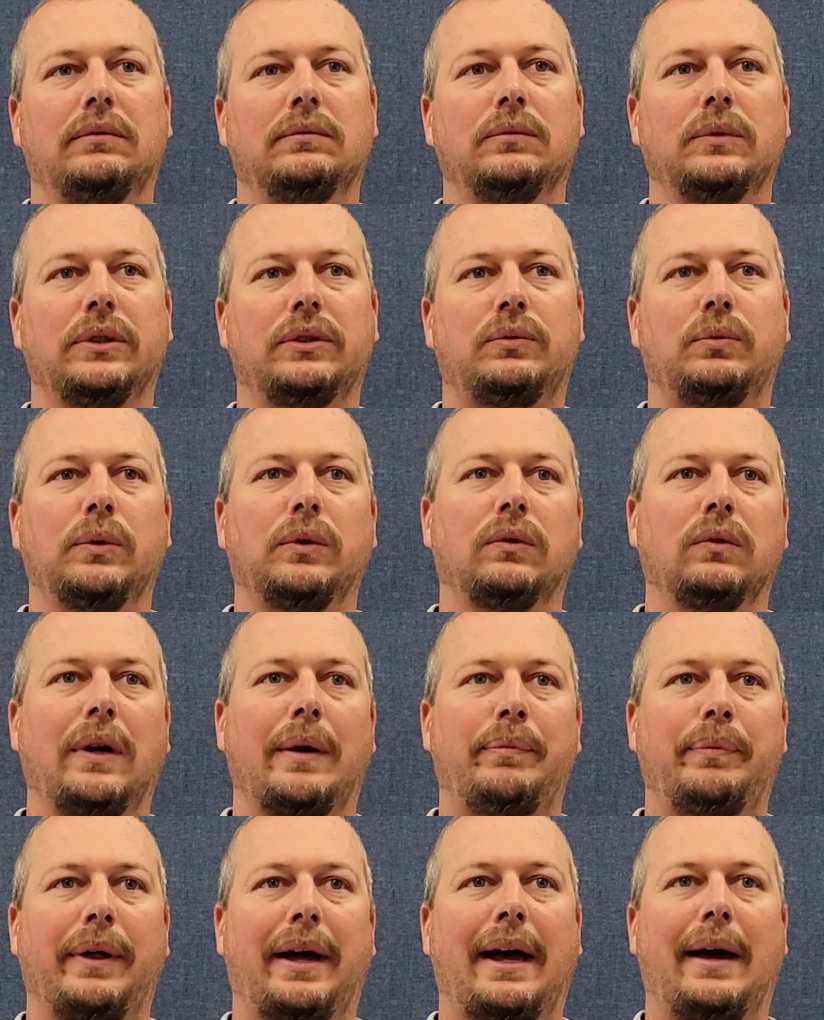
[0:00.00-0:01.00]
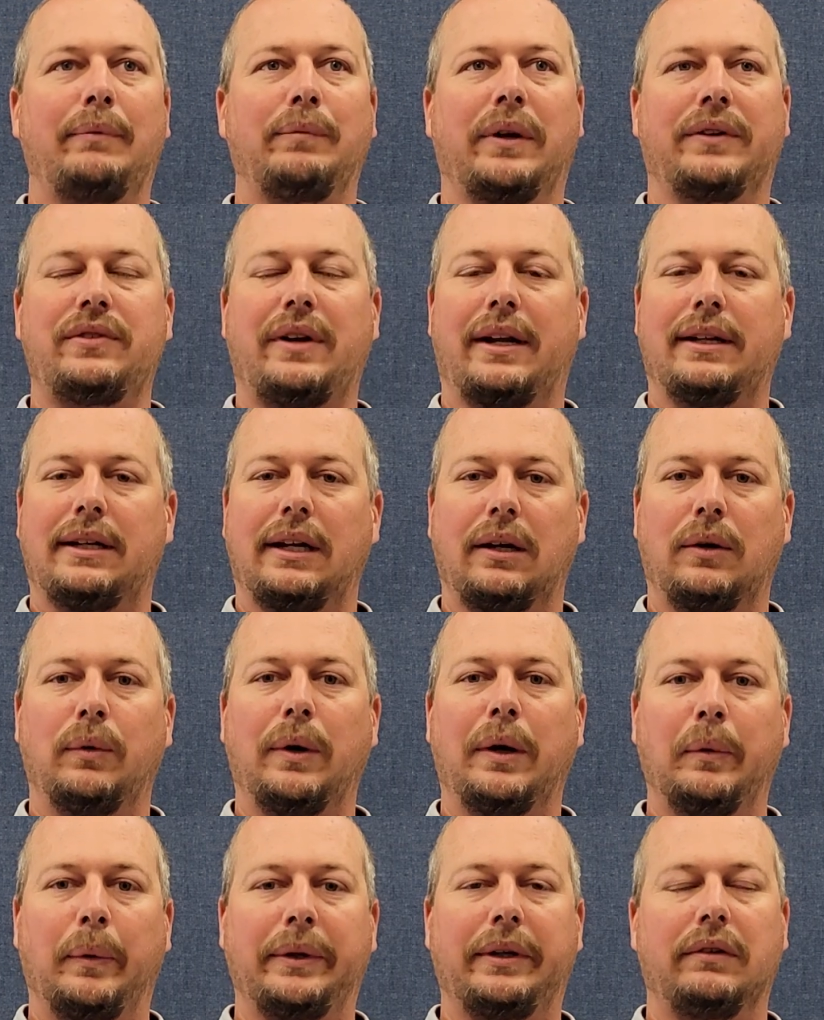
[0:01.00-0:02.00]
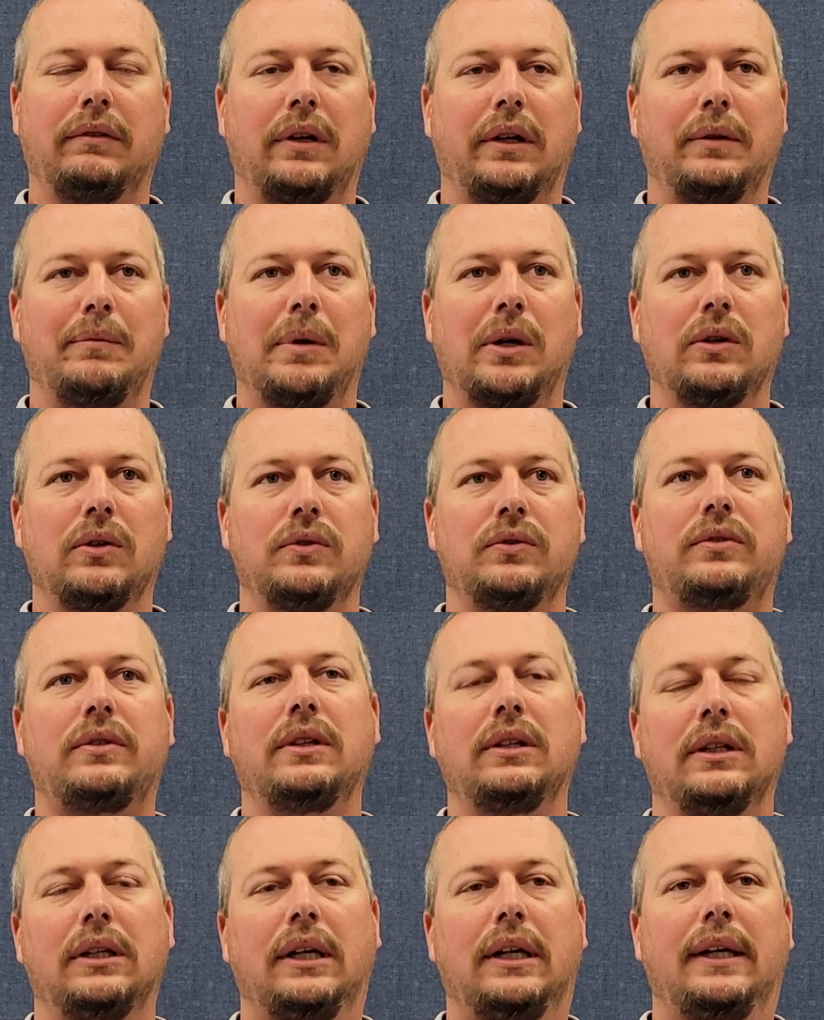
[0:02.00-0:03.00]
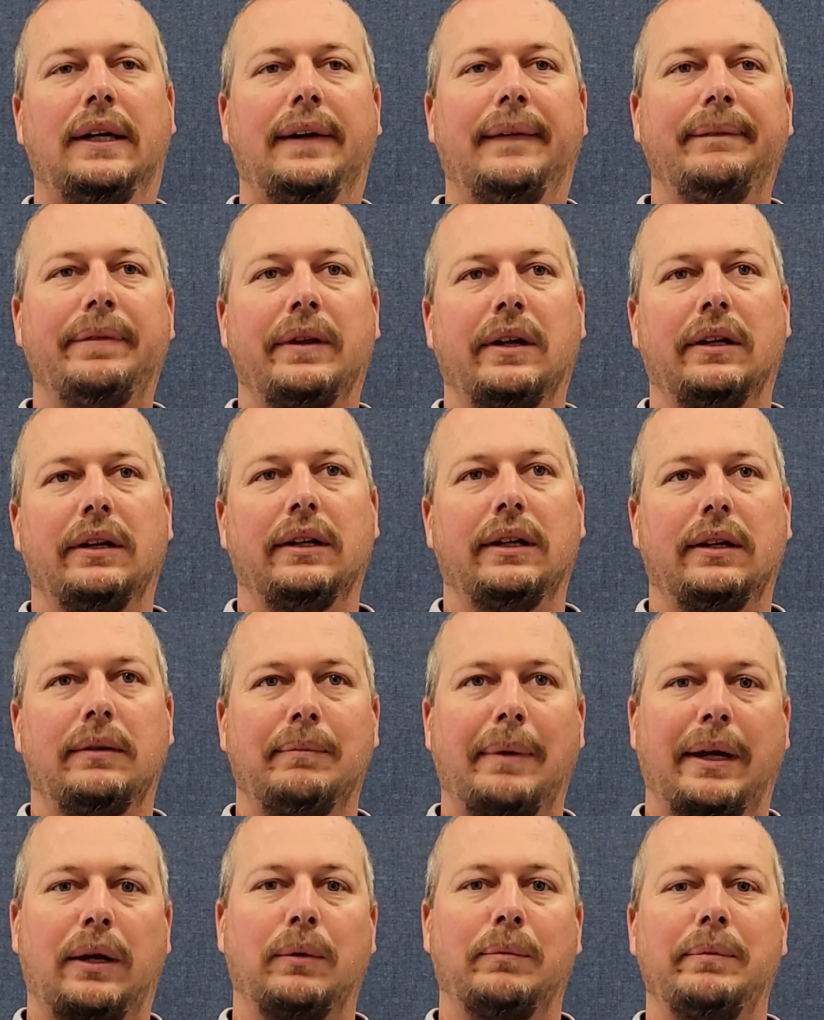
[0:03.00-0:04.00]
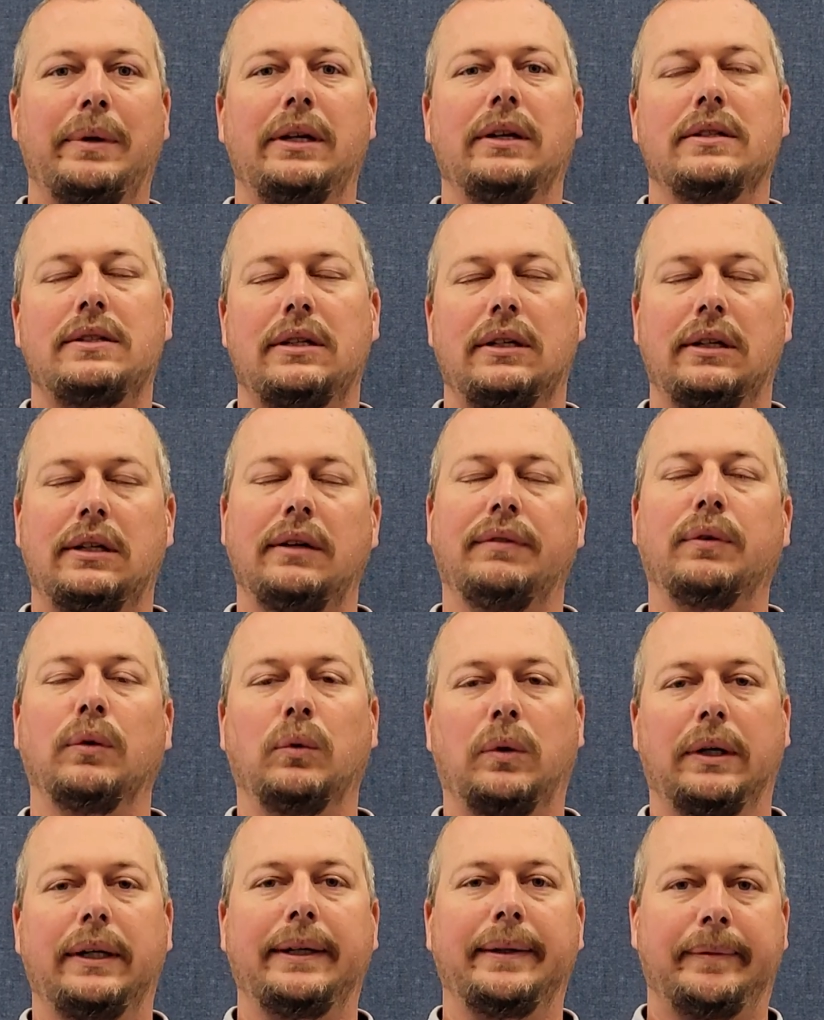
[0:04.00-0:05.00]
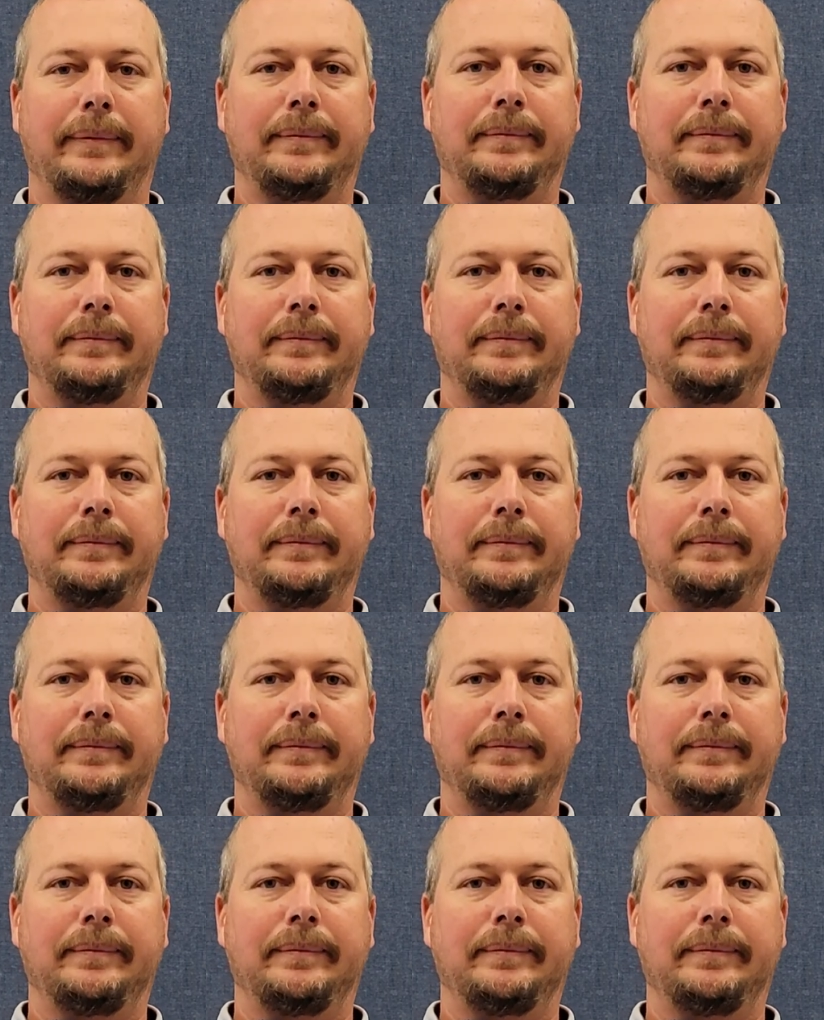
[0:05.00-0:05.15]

which we'll rep that, try to take away what they run the most, and then make them beat us in a different way.